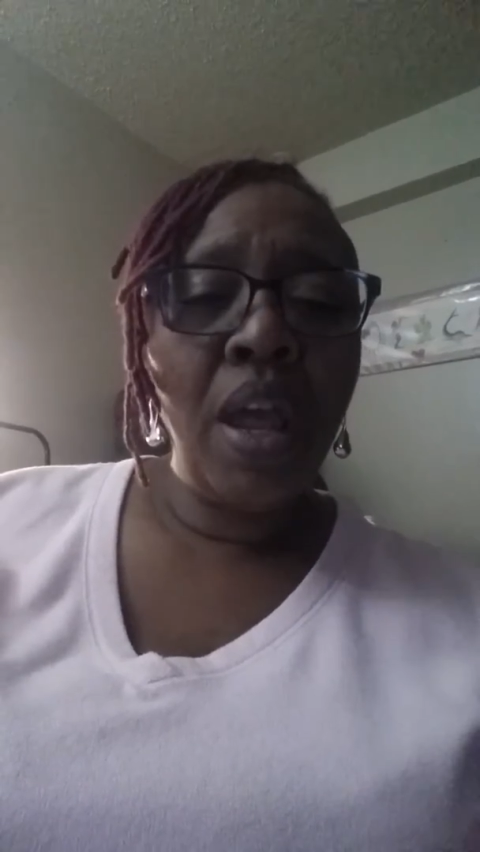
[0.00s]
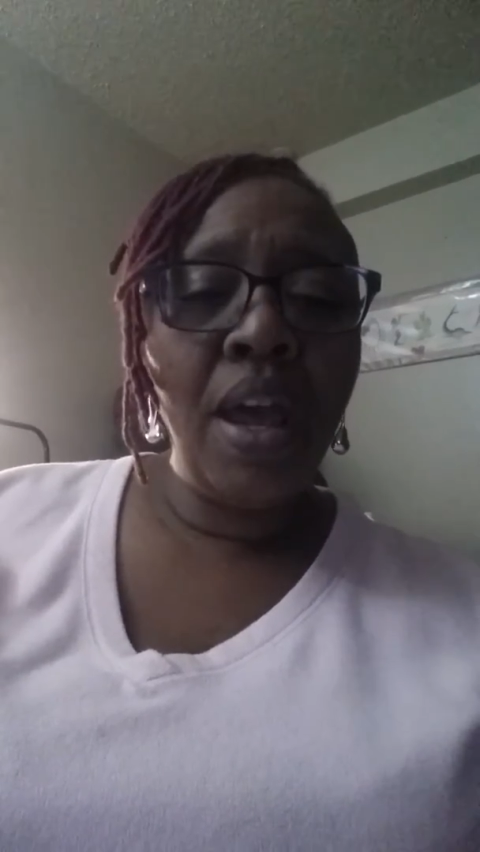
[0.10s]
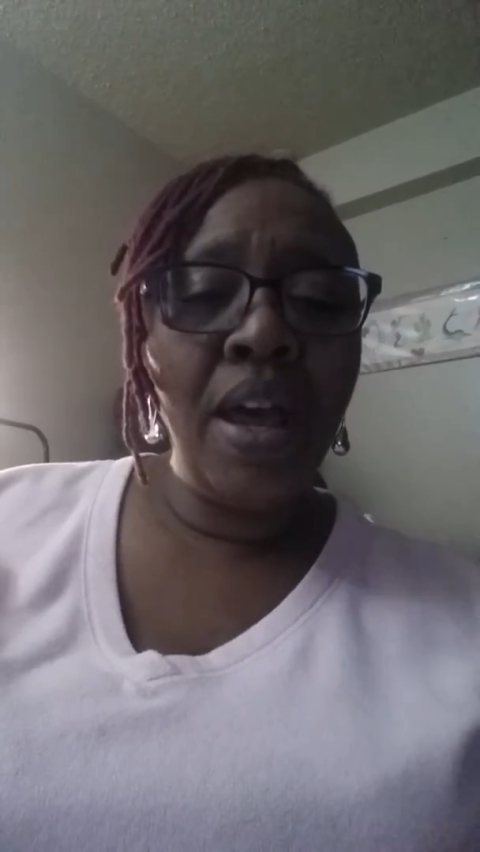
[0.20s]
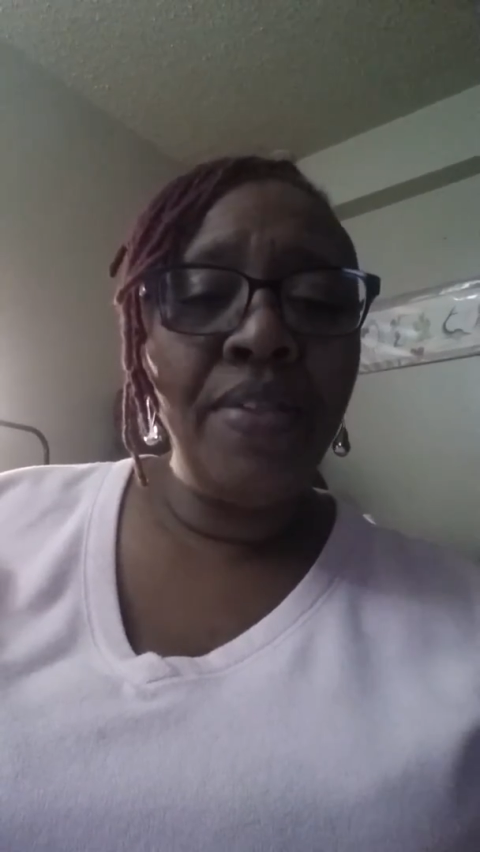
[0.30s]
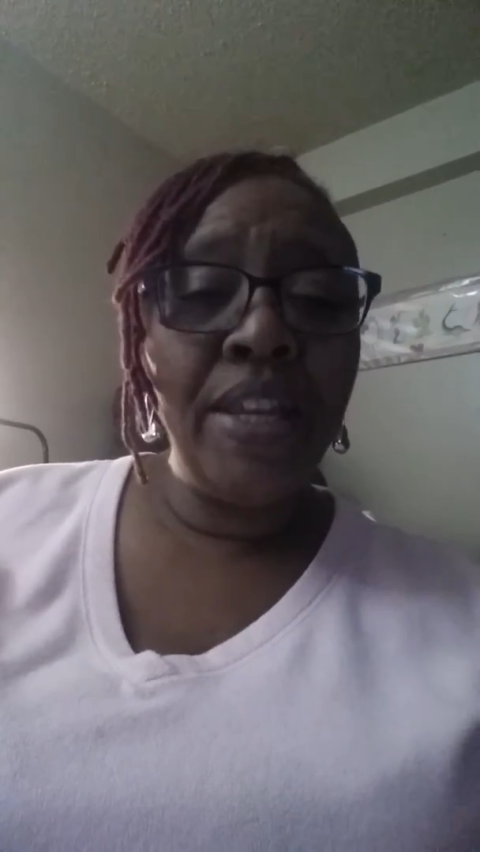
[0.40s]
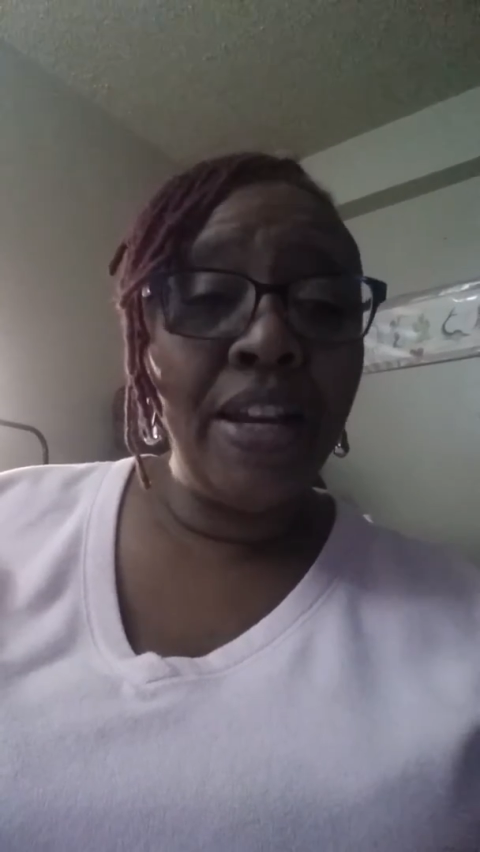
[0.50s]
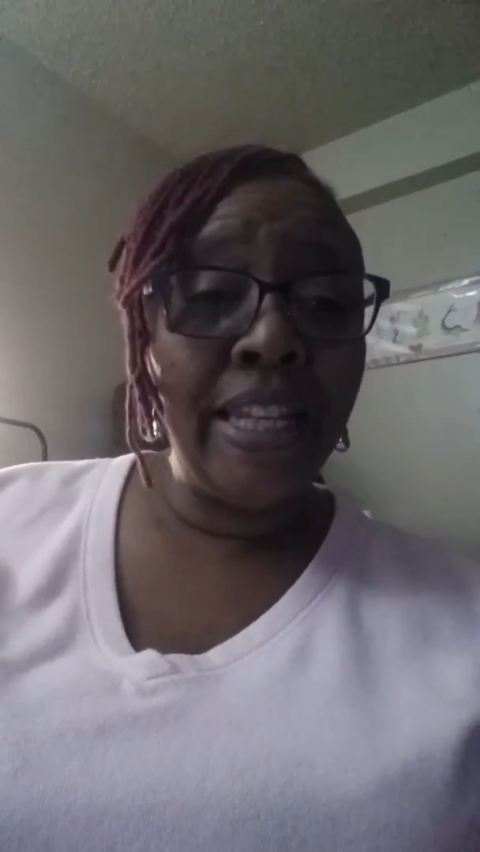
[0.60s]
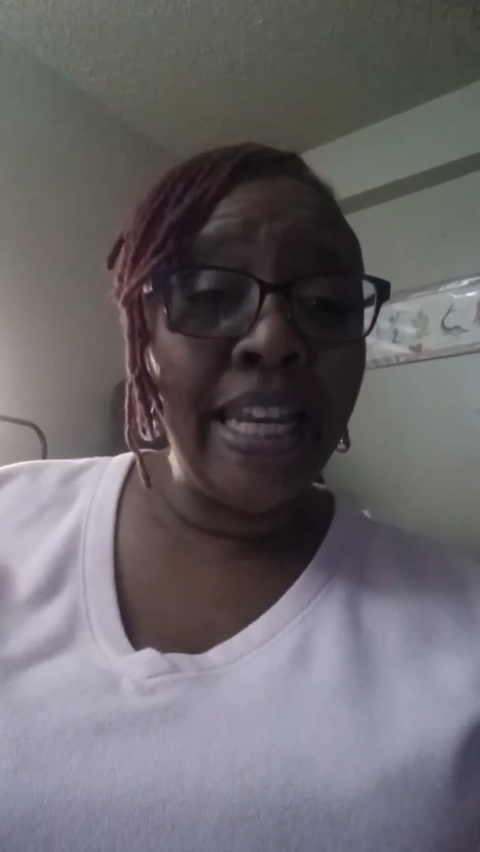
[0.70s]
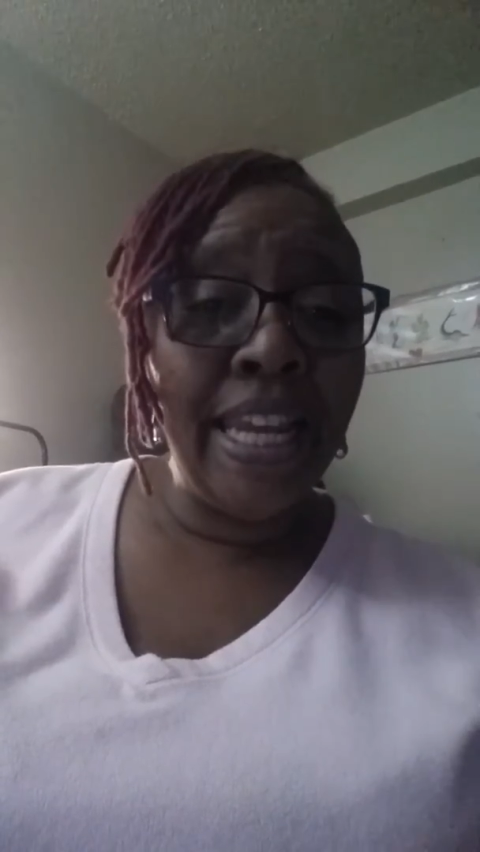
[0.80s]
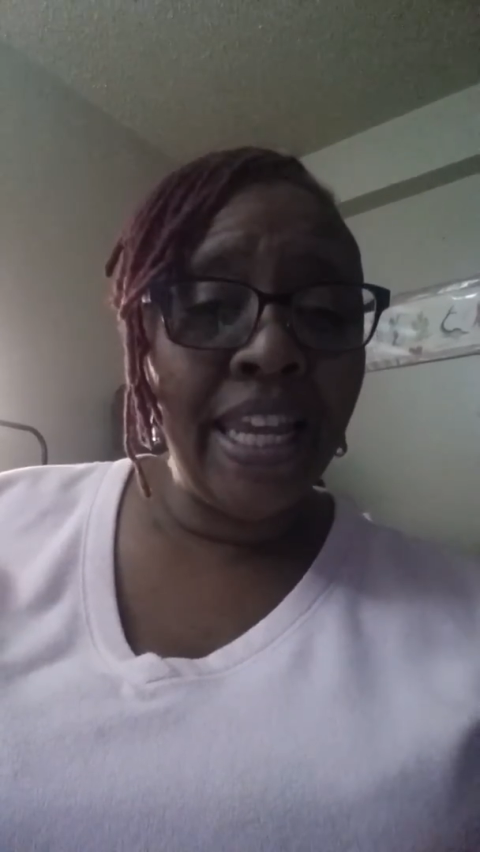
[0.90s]
The young
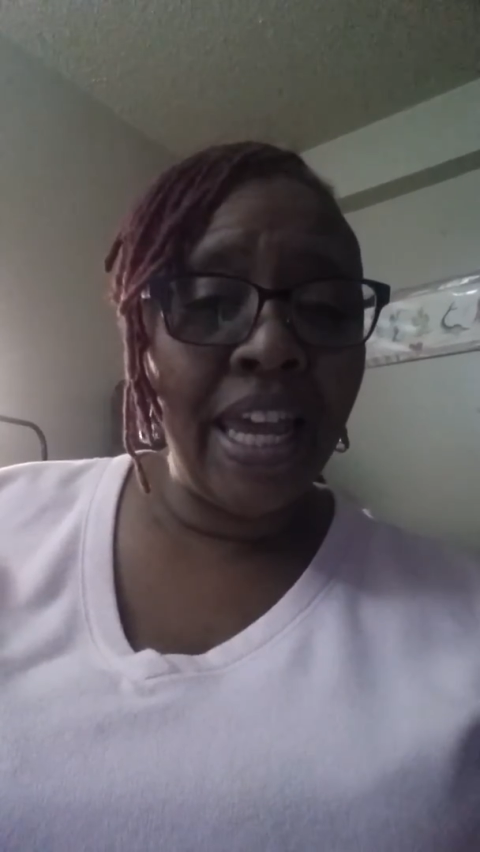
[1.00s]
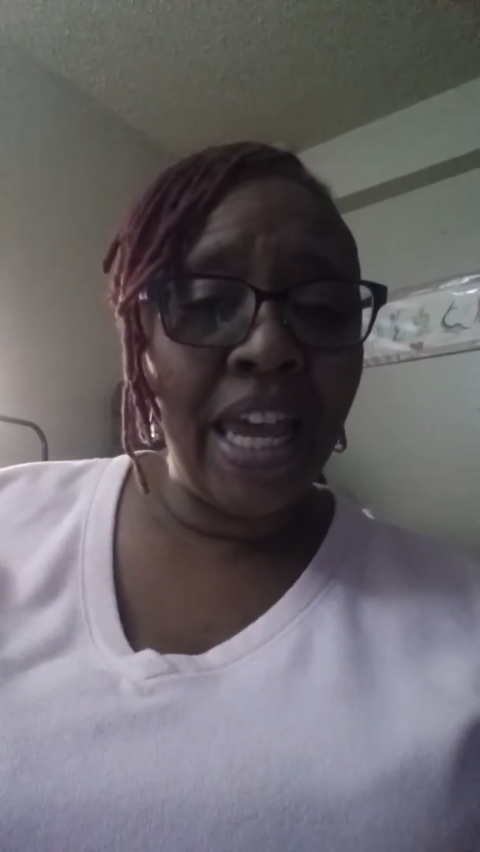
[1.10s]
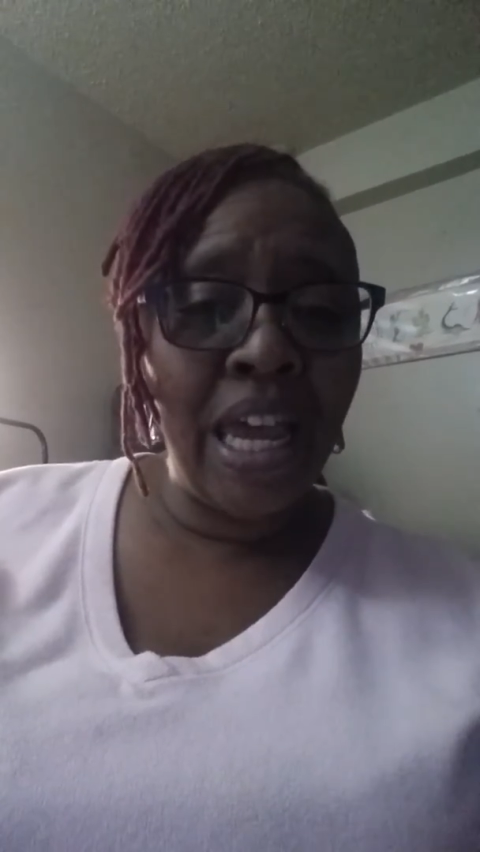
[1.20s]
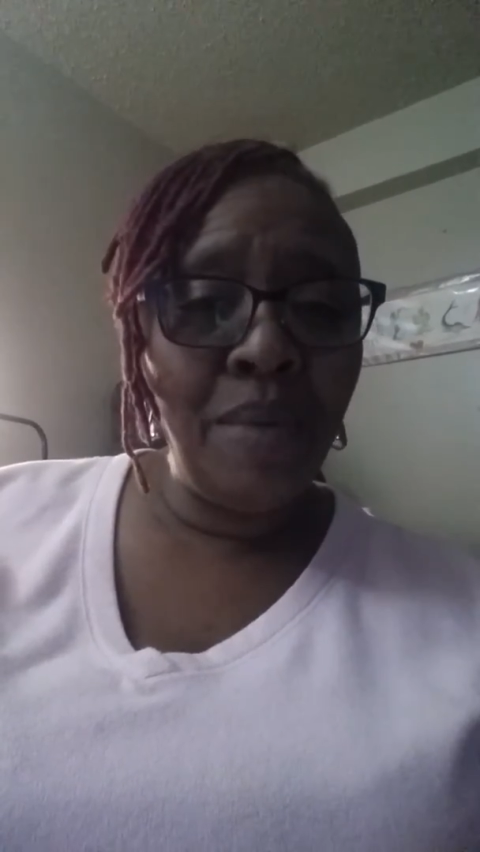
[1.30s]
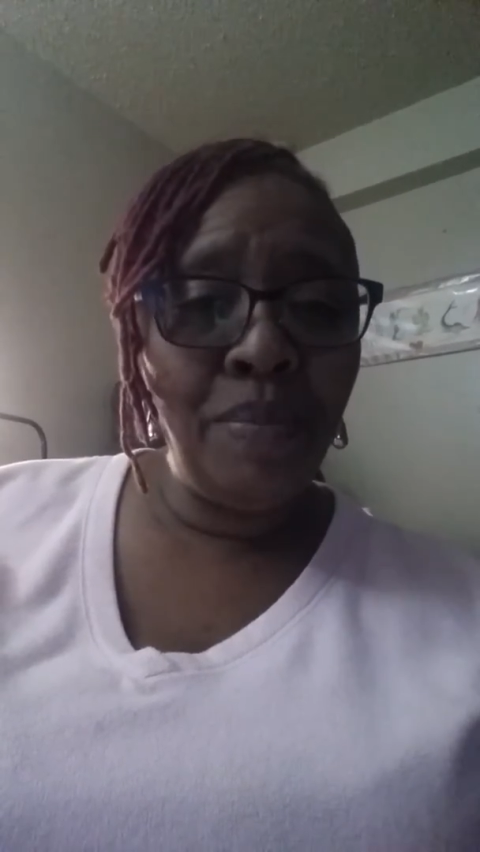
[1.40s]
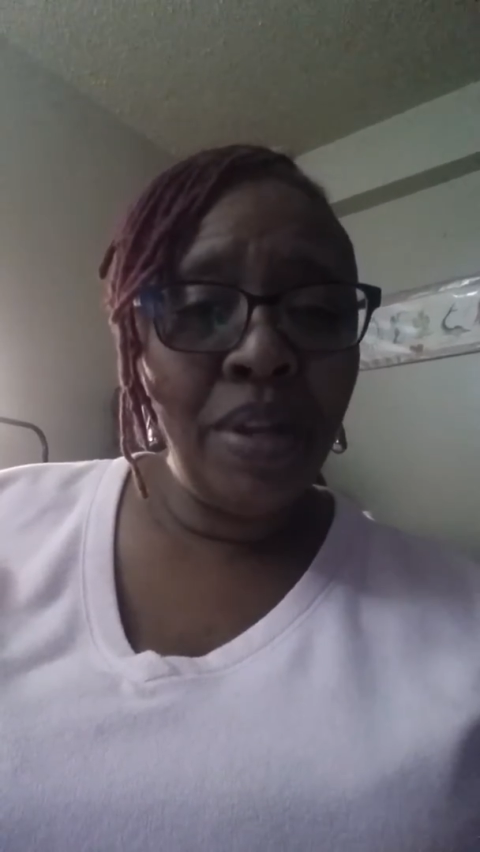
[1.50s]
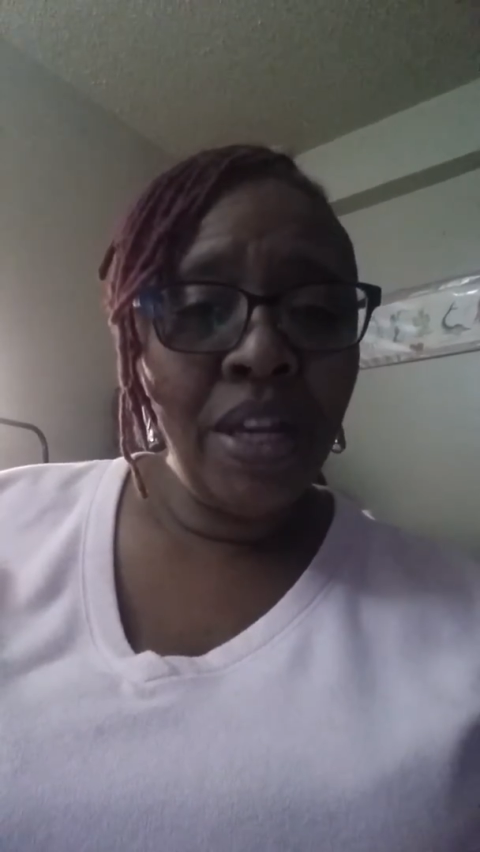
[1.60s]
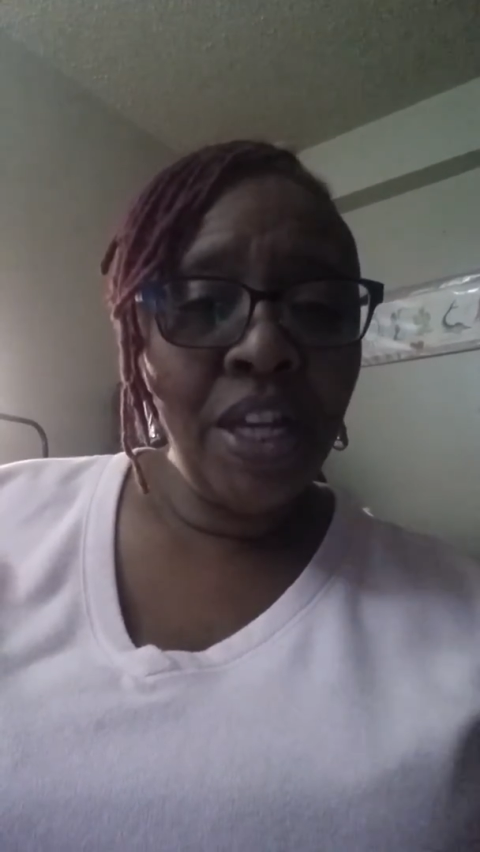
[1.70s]
lady that came,